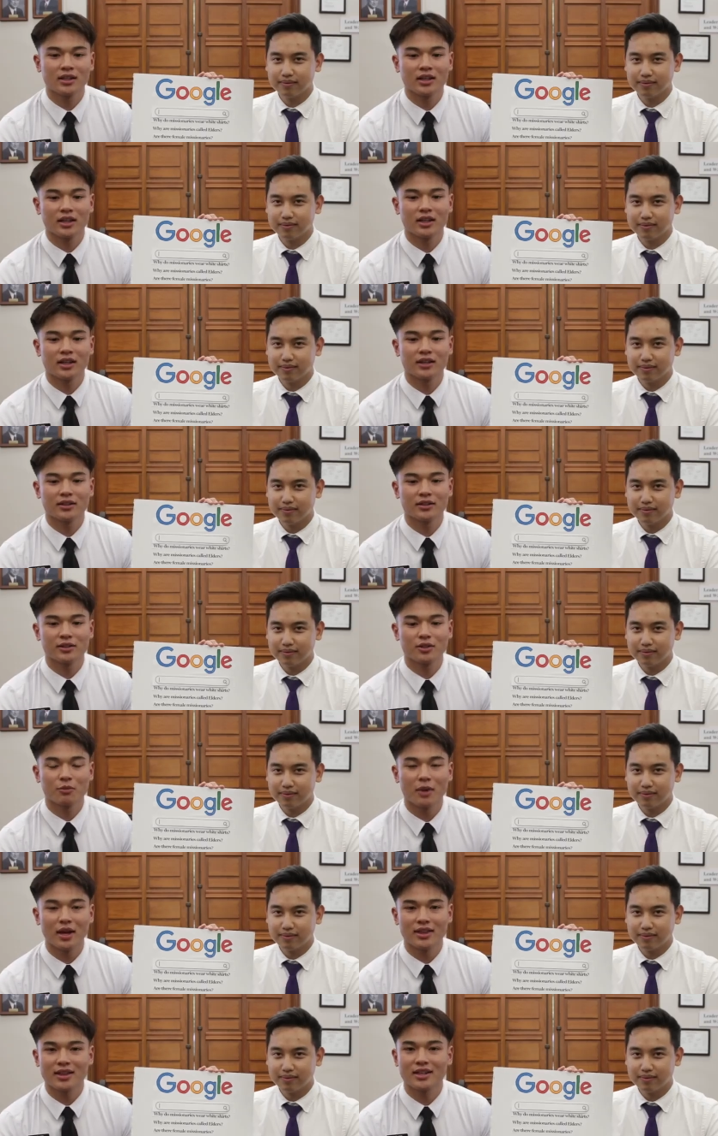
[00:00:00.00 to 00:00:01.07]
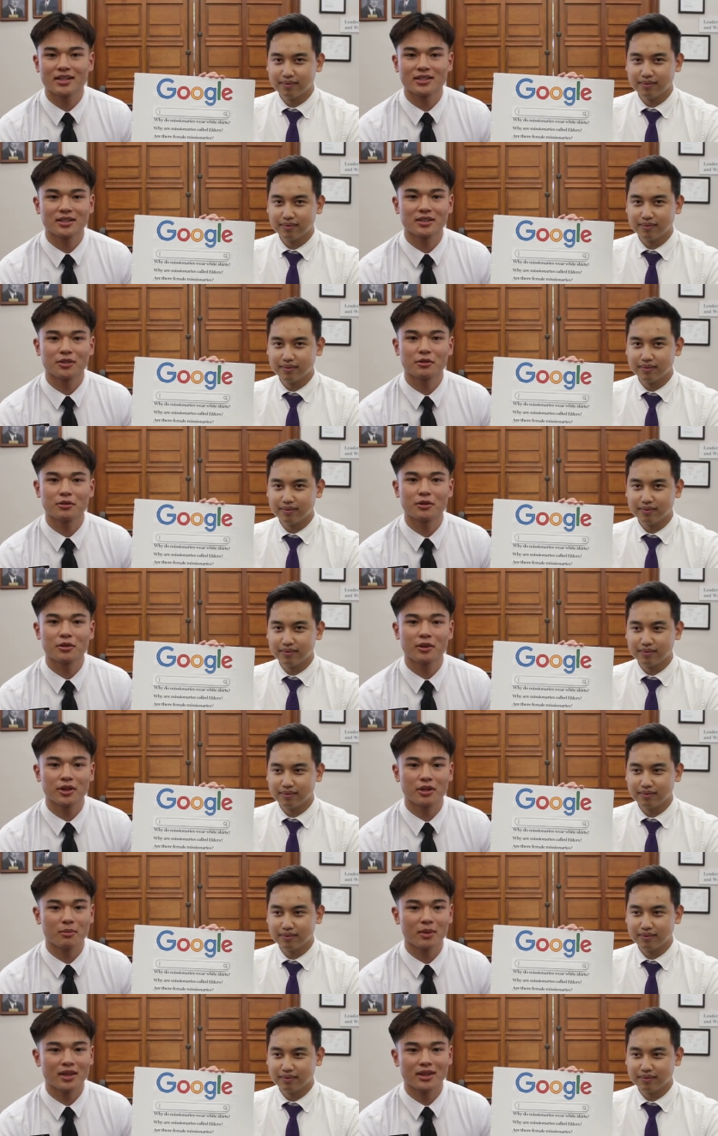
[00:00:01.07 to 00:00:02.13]
Speaker 1: And you might think it's a little annoying.
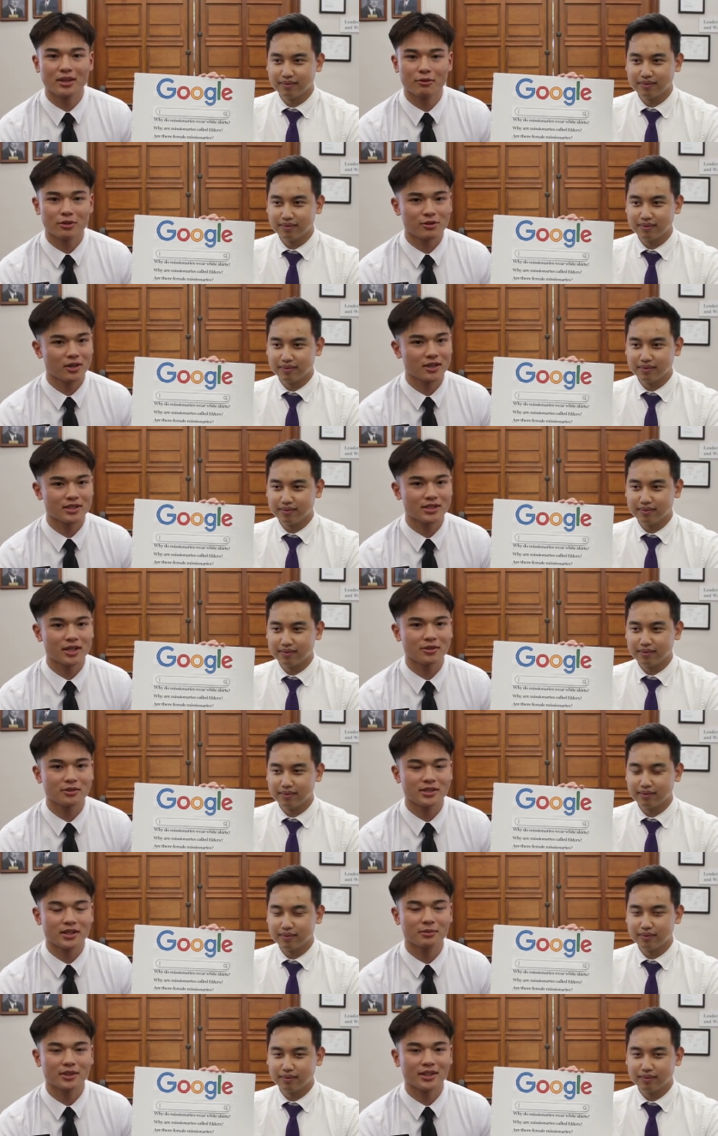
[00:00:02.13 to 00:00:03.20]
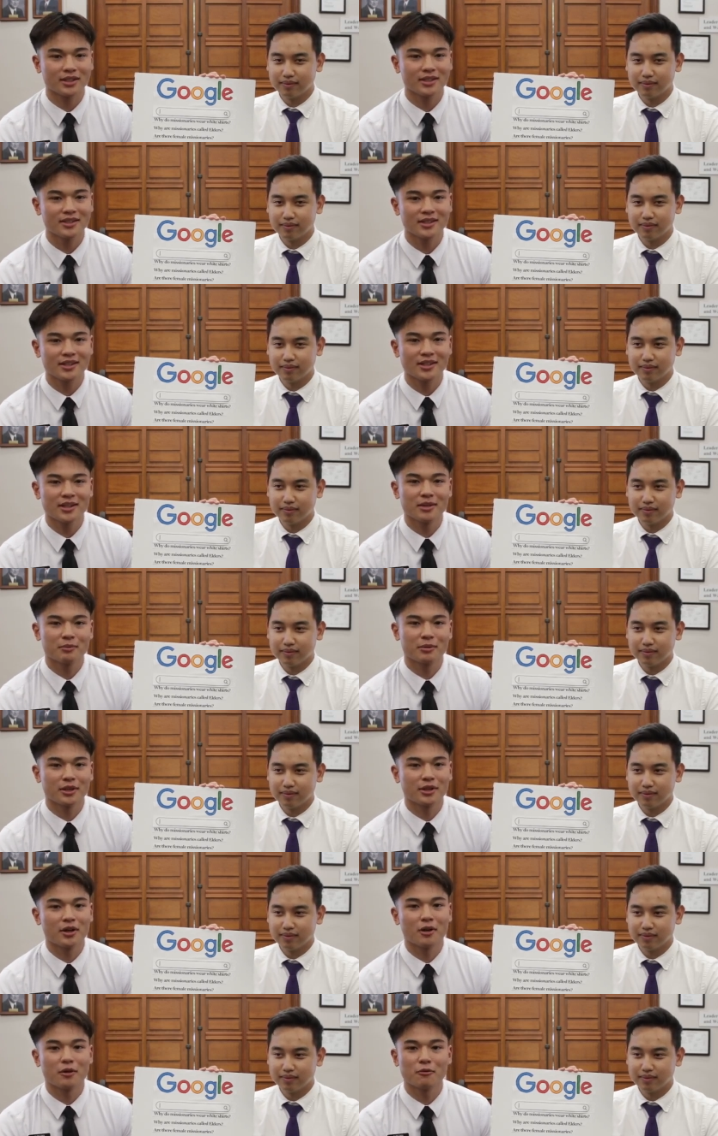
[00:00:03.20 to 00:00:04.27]
You might think we're trying to sell something, but
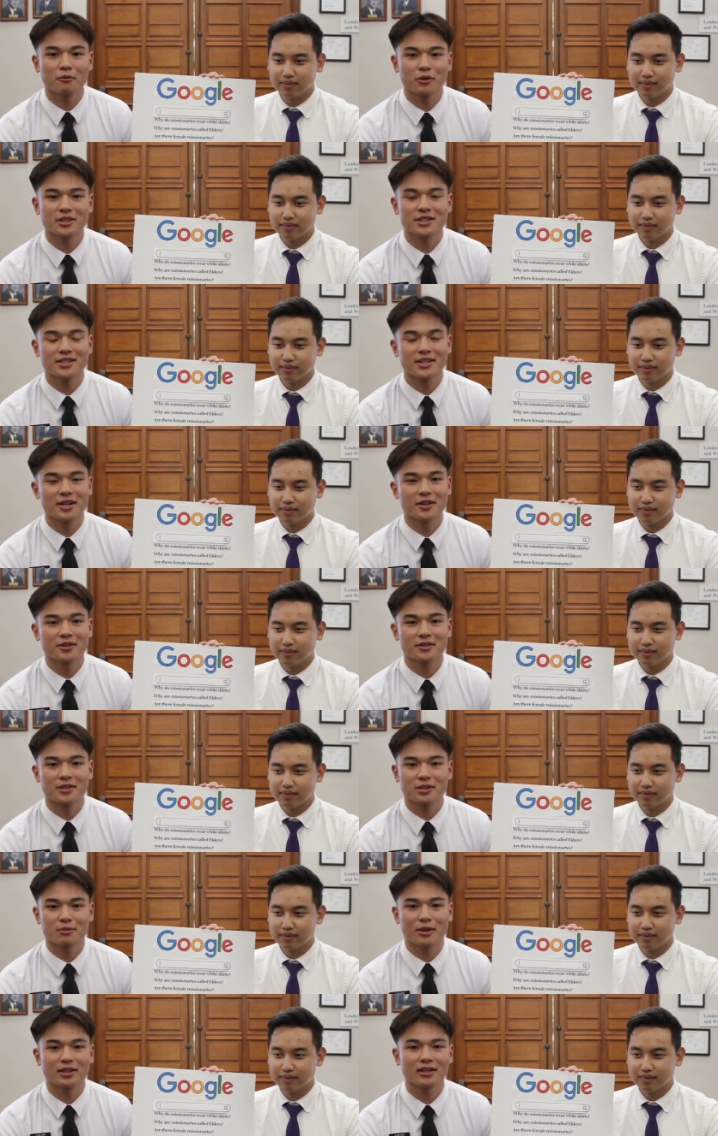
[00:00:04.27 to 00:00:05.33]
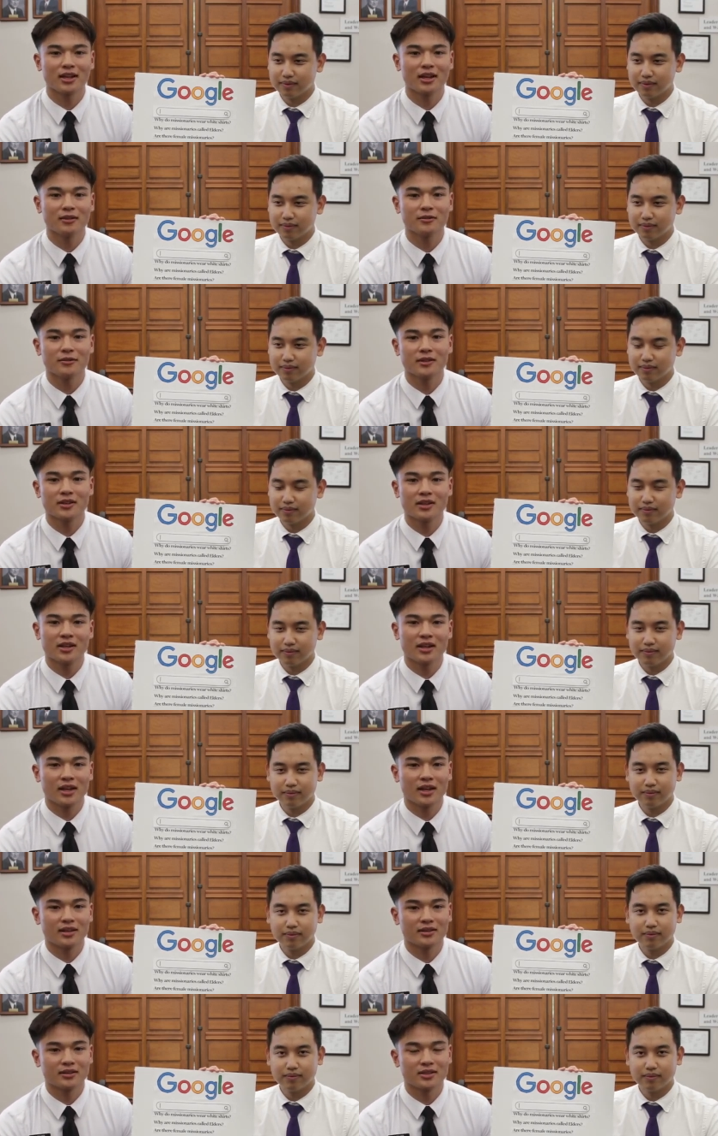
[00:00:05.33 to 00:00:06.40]
no, we're just here to spread love
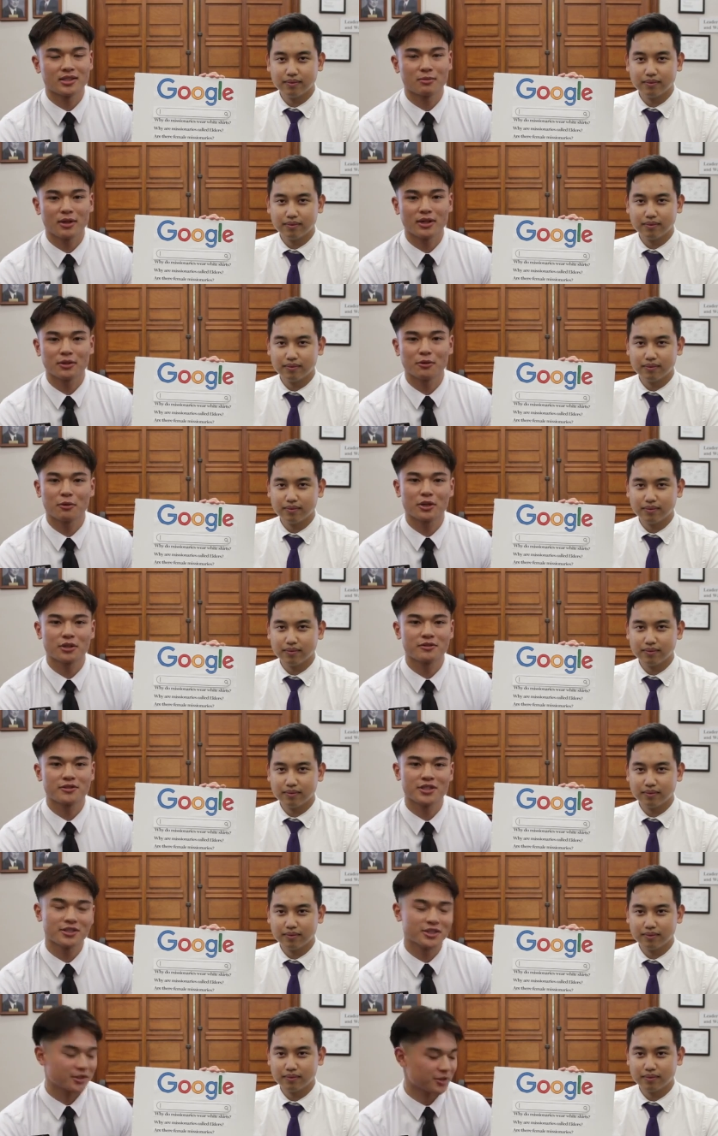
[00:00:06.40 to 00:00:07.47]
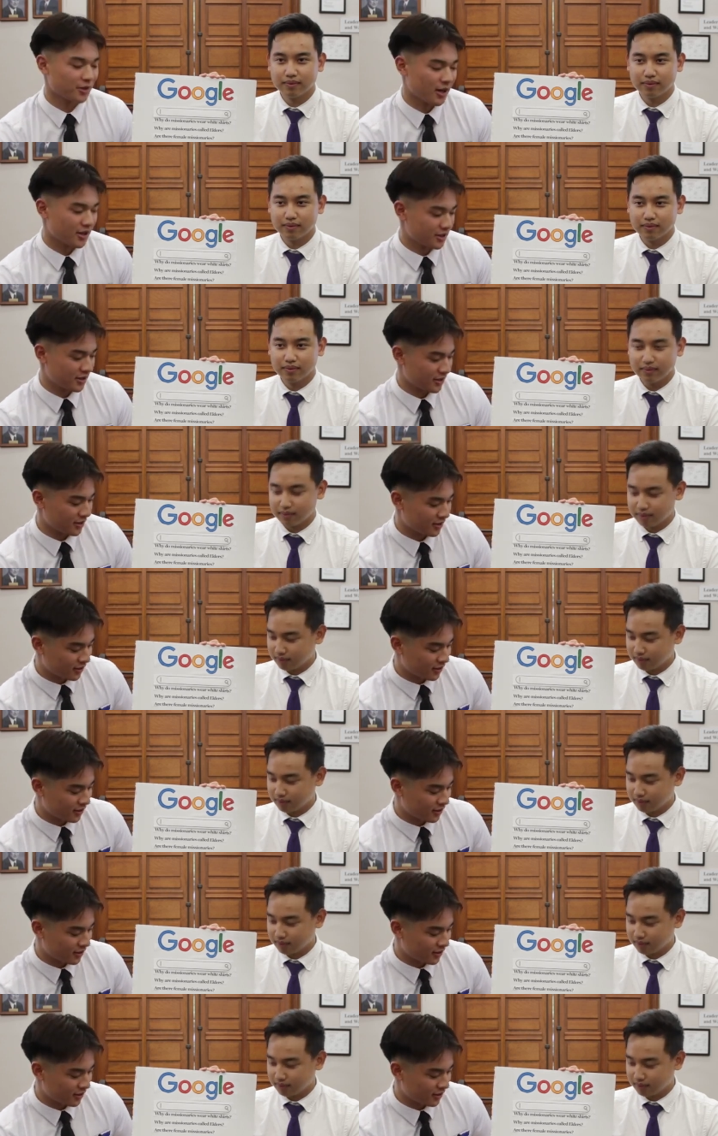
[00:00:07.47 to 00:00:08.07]
and to spread the word of Jesus Christ.